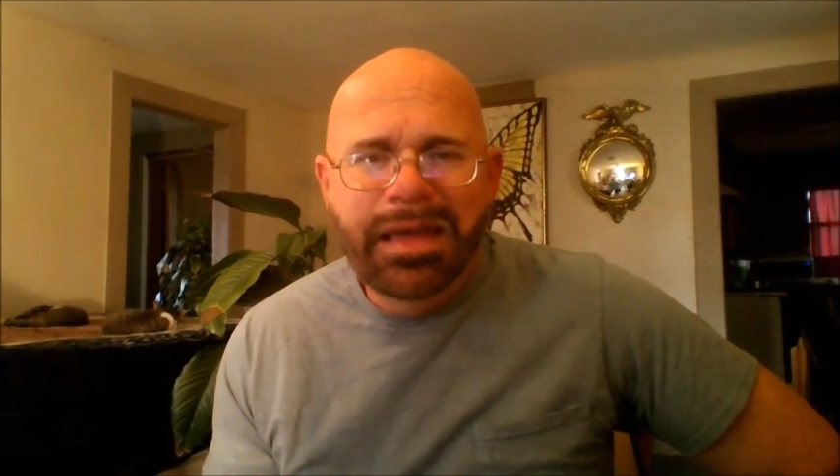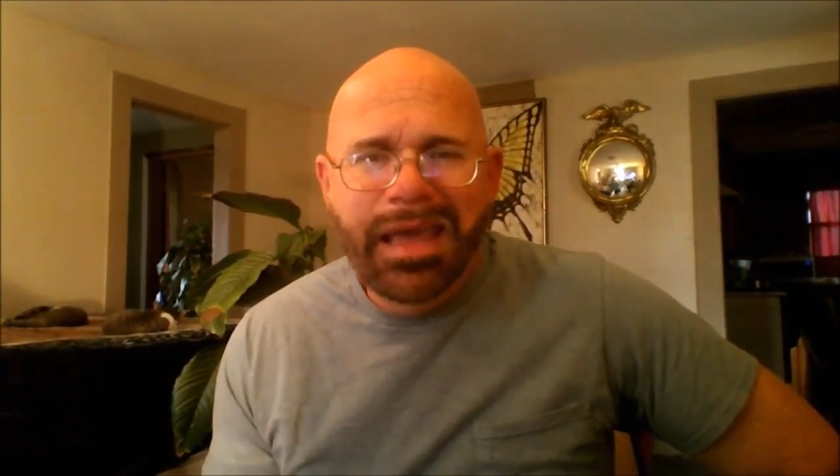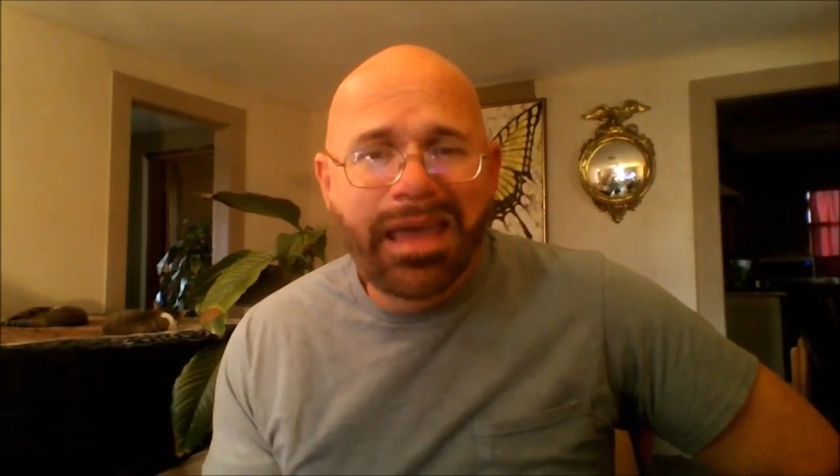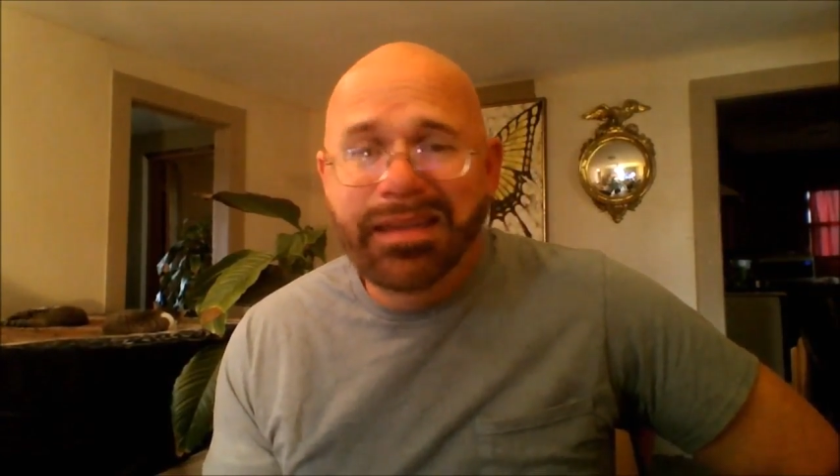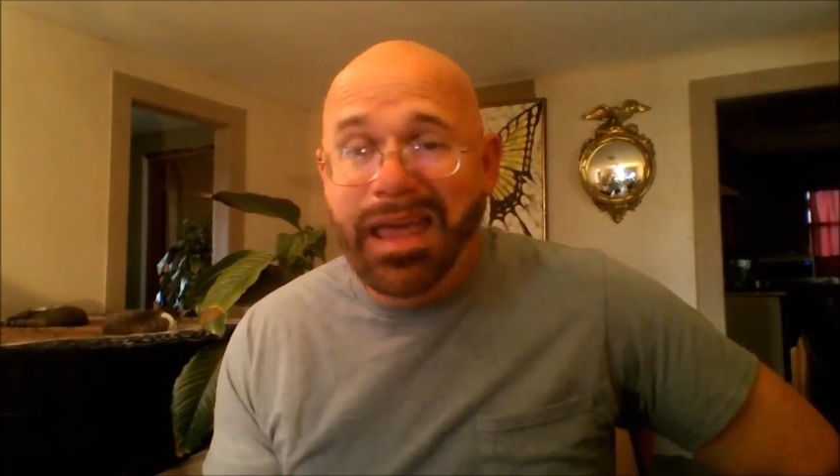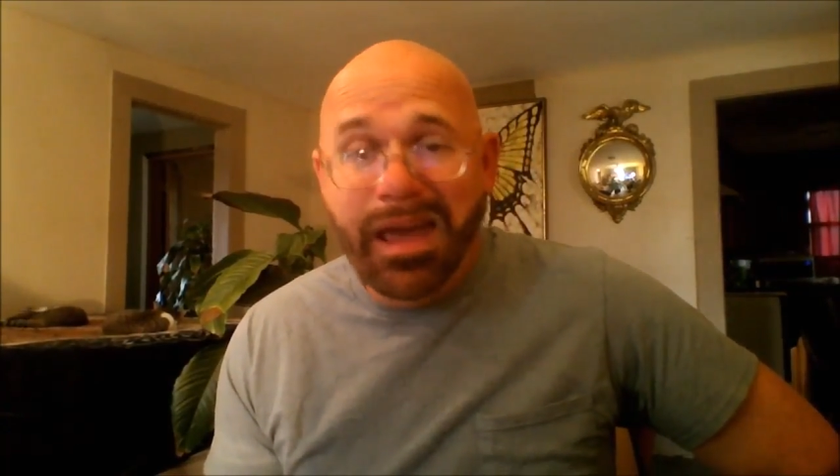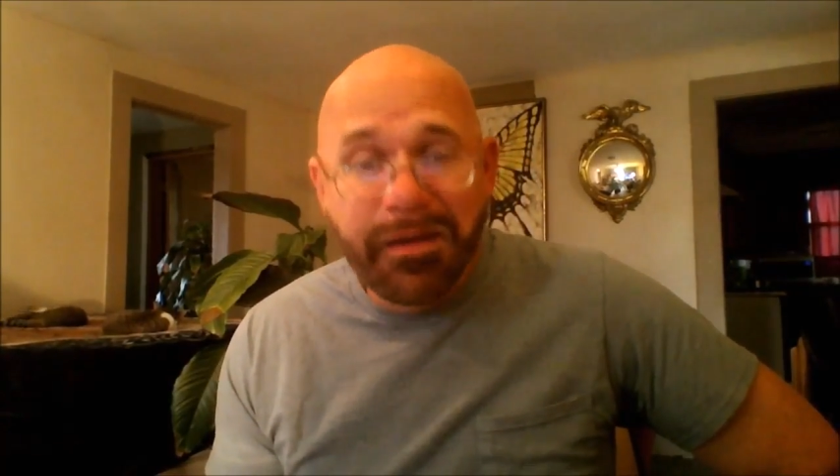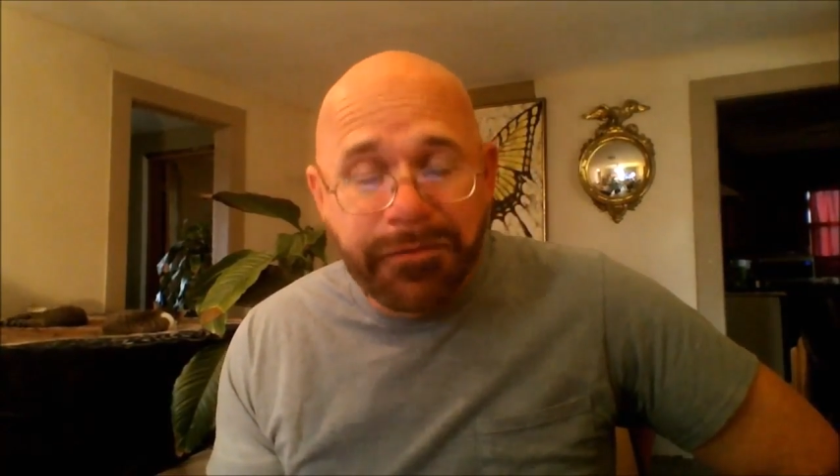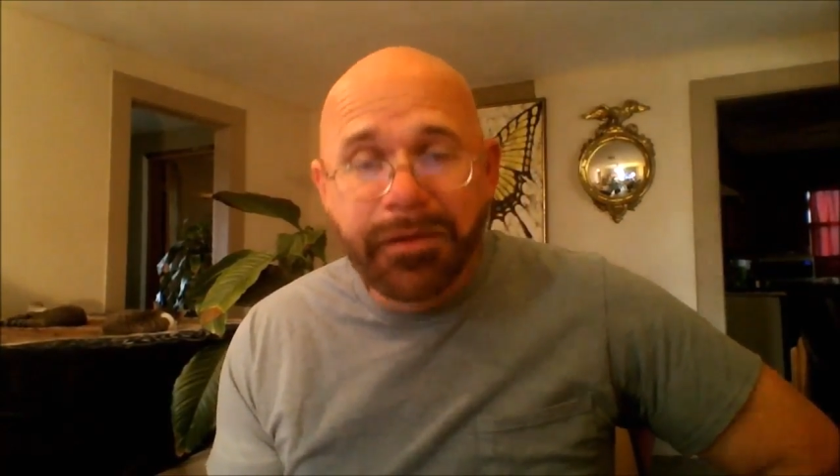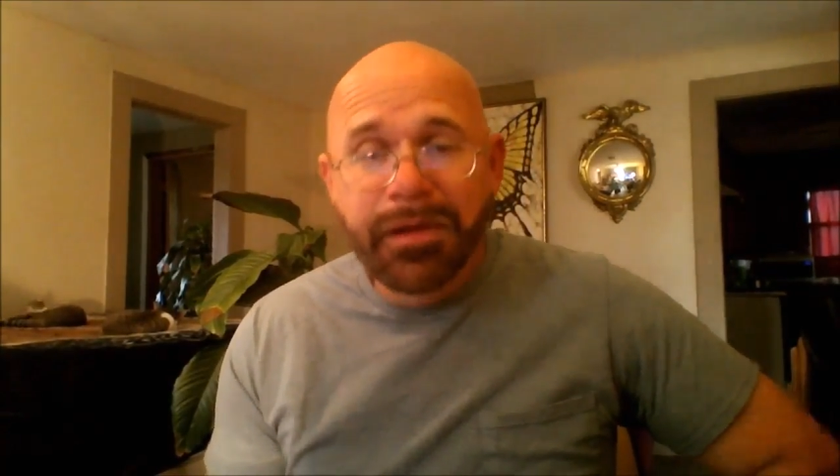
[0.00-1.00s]
has
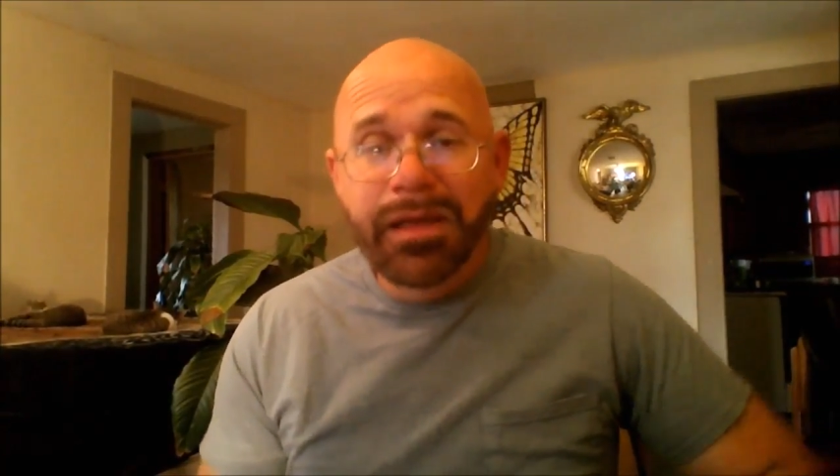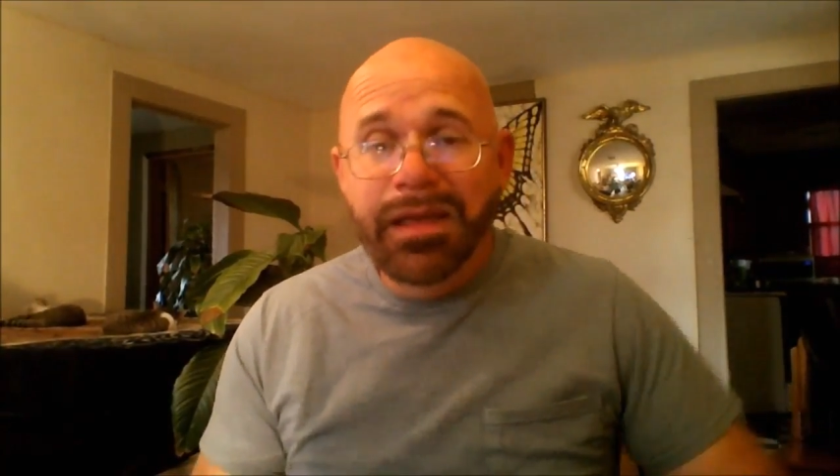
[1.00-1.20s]
ever